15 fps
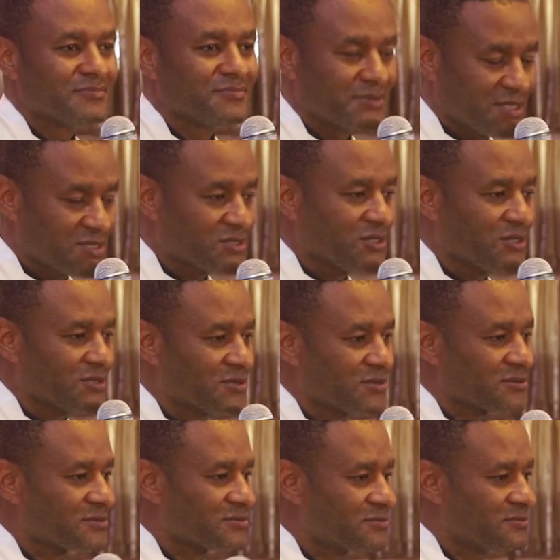Praise God.
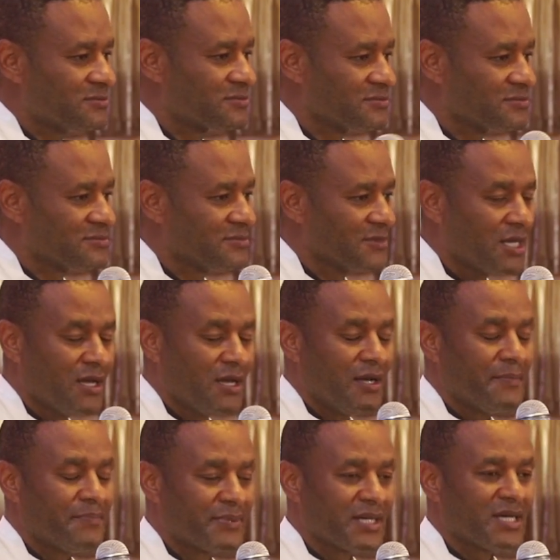
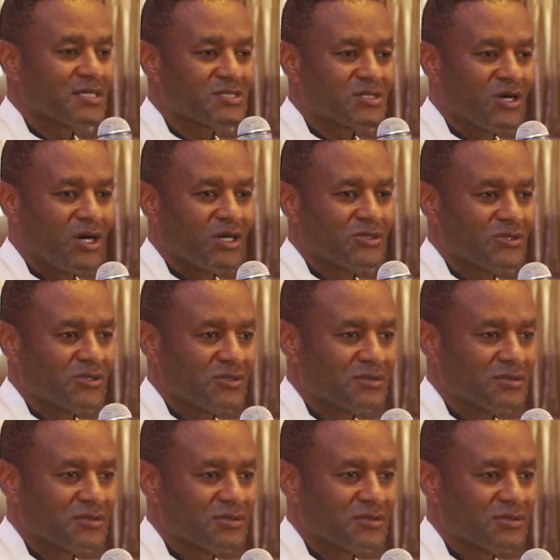Praise God.